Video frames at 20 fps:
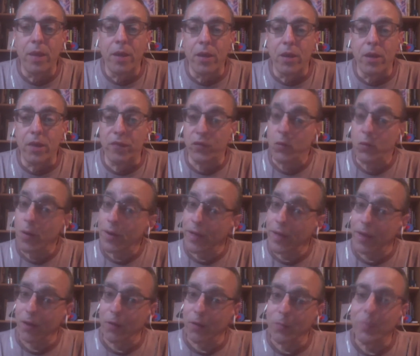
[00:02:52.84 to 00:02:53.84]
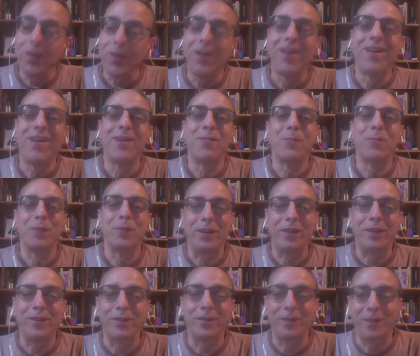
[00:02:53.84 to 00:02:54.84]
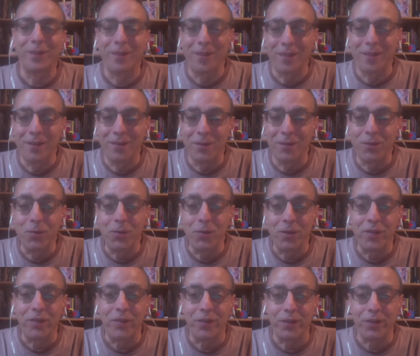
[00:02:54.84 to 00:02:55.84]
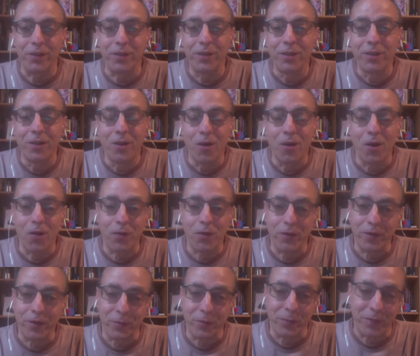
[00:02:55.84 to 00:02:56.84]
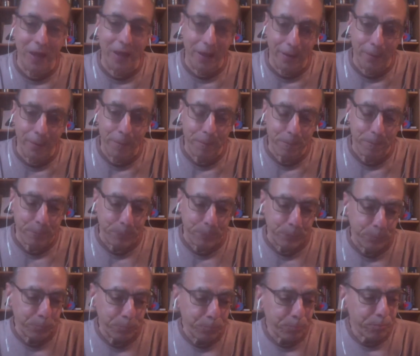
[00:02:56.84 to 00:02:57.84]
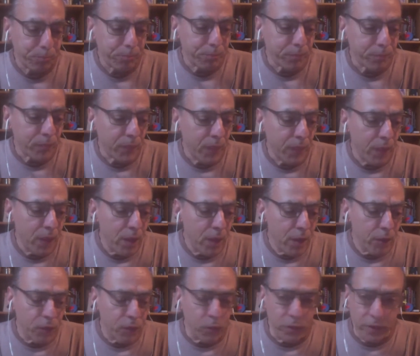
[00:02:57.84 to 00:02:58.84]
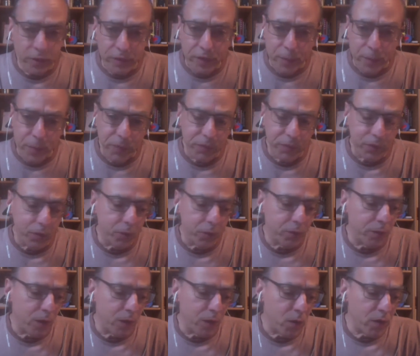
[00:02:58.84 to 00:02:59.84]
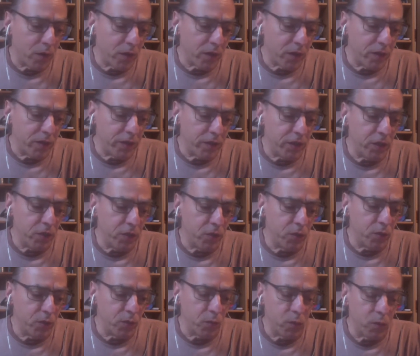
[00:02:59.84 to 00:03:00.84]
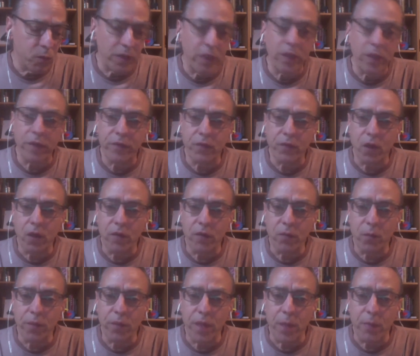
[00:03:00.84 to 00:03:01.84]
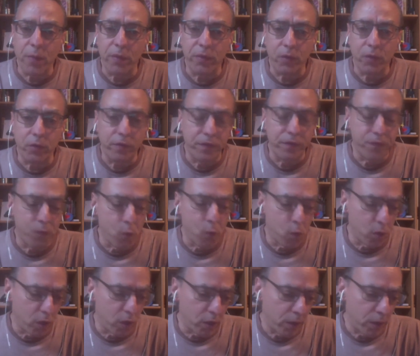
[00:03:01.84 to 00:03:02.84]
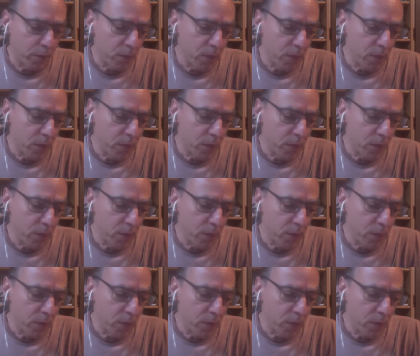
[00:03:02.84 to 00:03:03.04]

If you want to help, please do consider offering some dana. So in this episode, I want to continue where I left off with episode 4.